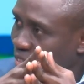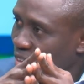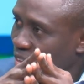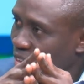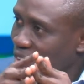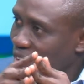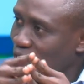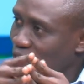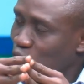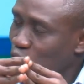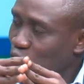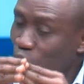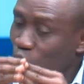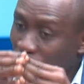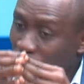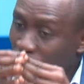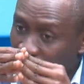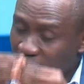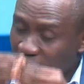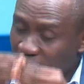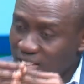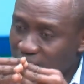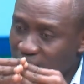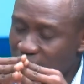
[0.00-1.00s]
so
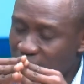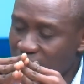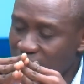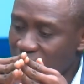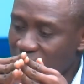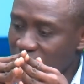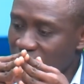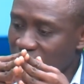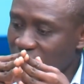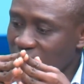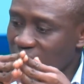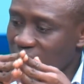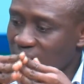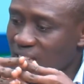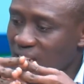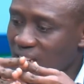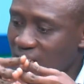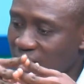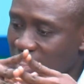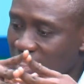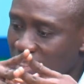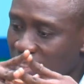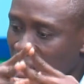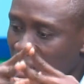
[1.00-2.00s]
far as say yes
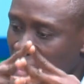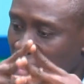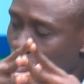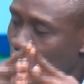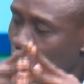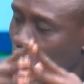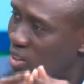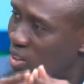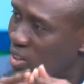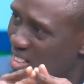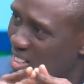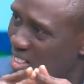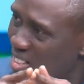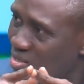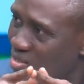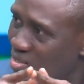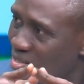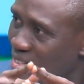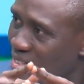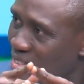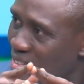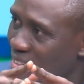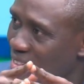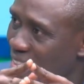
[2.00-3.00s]
sanitary conditions
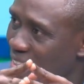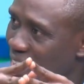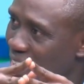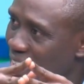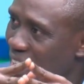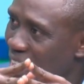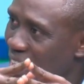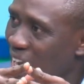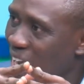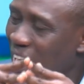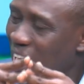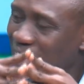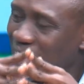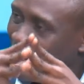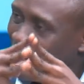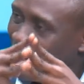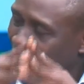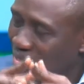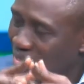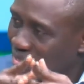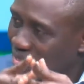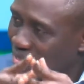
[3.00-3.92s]
no enye no